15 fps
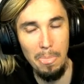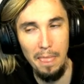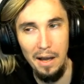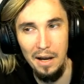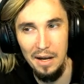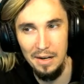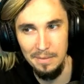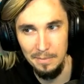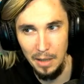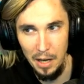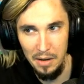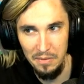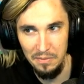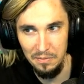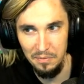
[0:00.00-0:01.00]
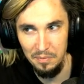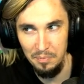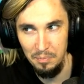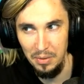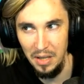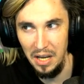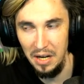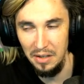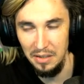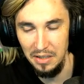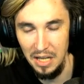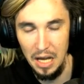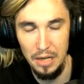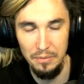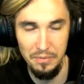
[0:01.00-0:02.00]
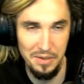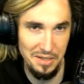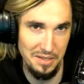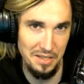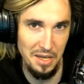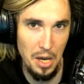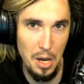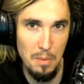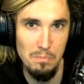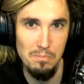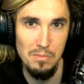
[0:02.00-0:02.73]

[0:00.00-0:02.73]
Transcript: Uh, I've played a lot of this game.